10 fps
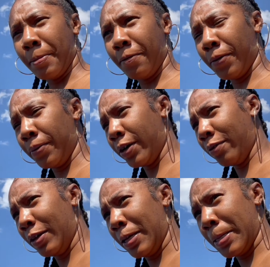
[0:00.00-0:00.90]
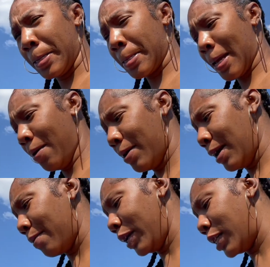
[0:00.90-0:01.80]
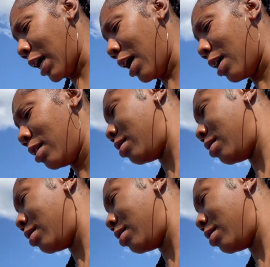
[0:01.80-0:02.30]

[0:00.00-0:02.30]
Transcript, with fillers: before we go in. Hurry up, it's hot.